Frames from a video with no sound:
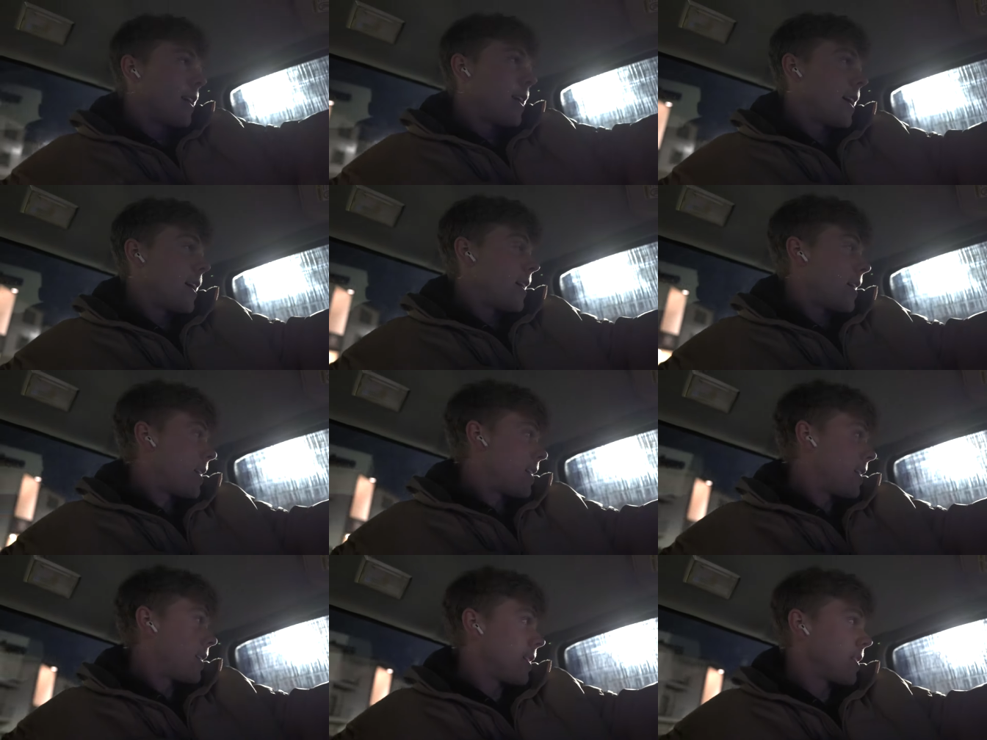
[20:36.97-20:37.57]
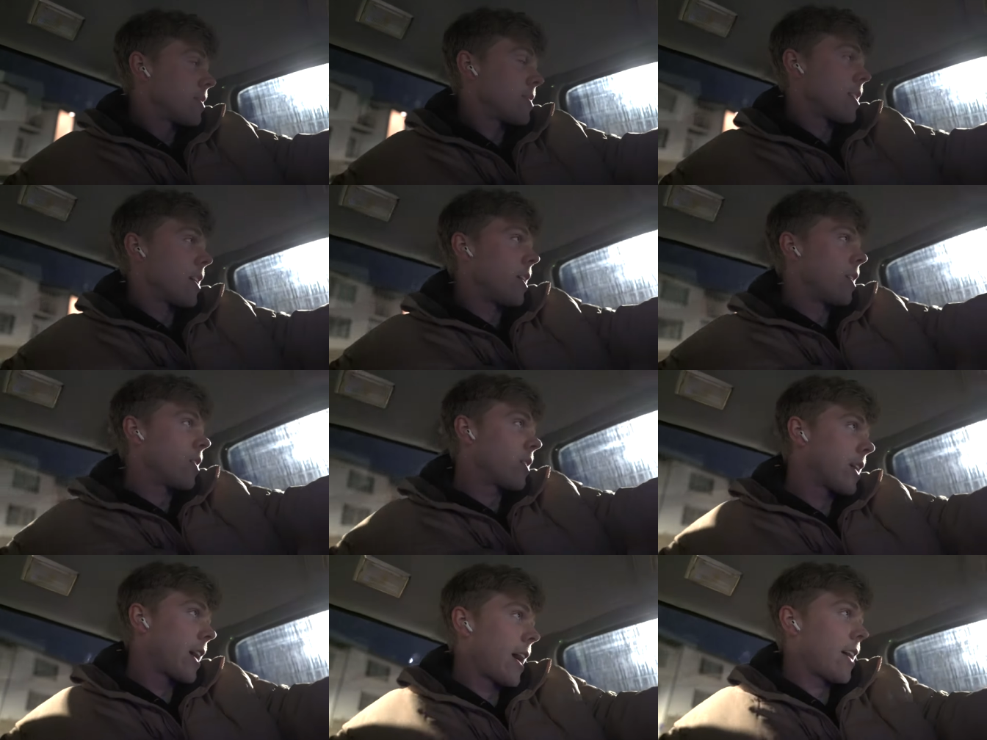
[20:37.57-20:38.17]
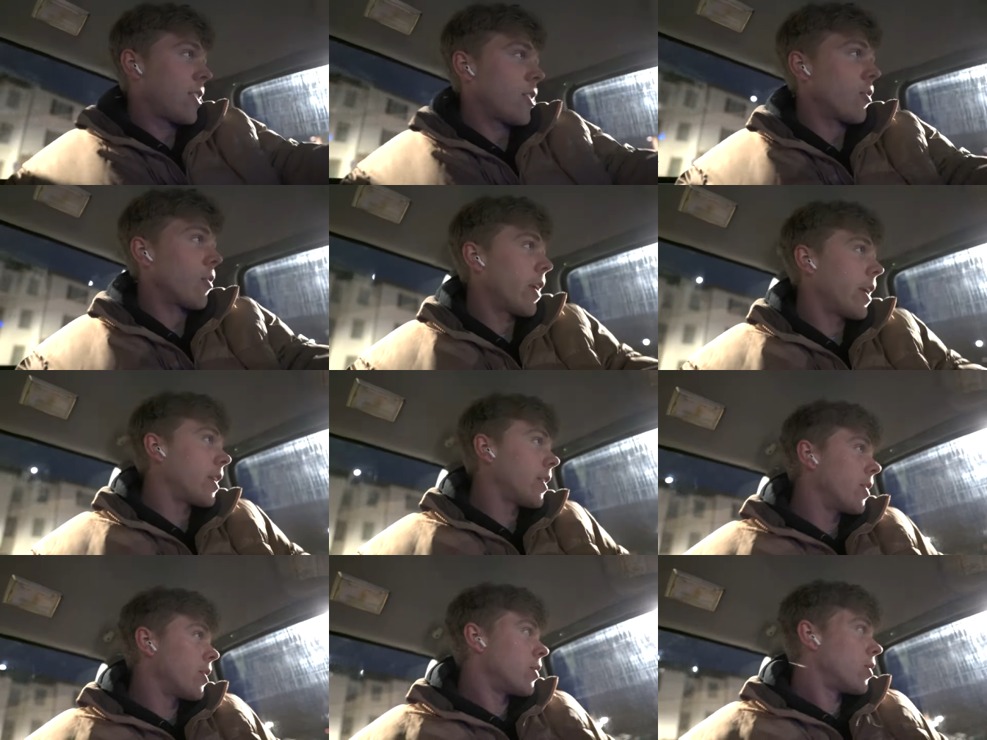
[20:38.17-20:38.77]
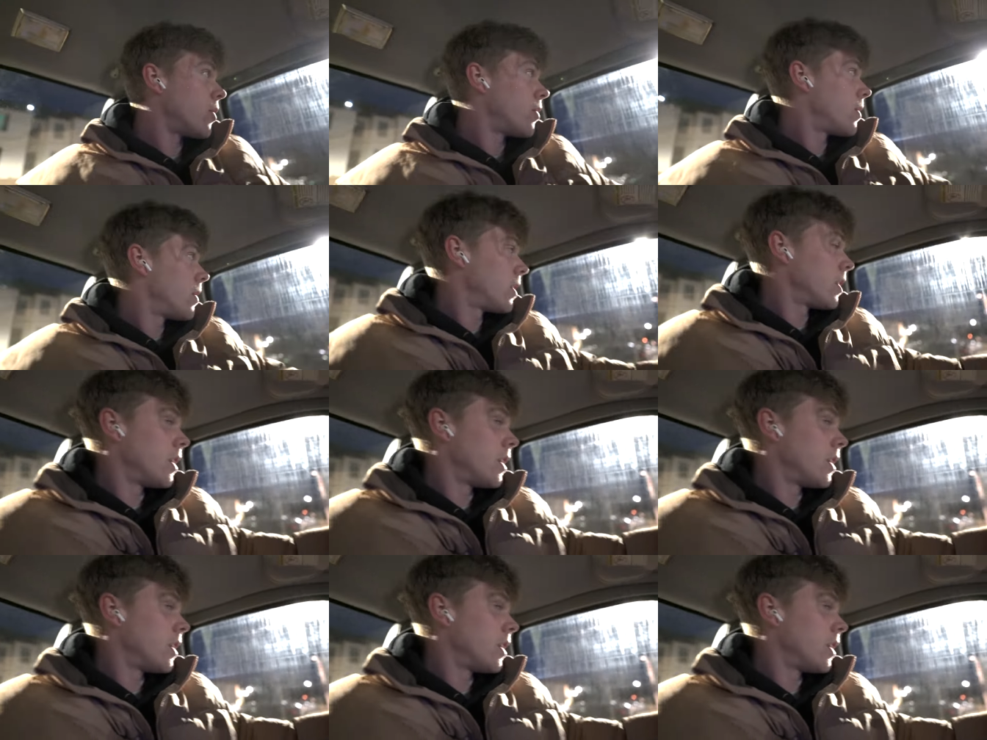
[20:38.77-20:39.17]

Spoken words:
yeah, here's a Hellcat Durango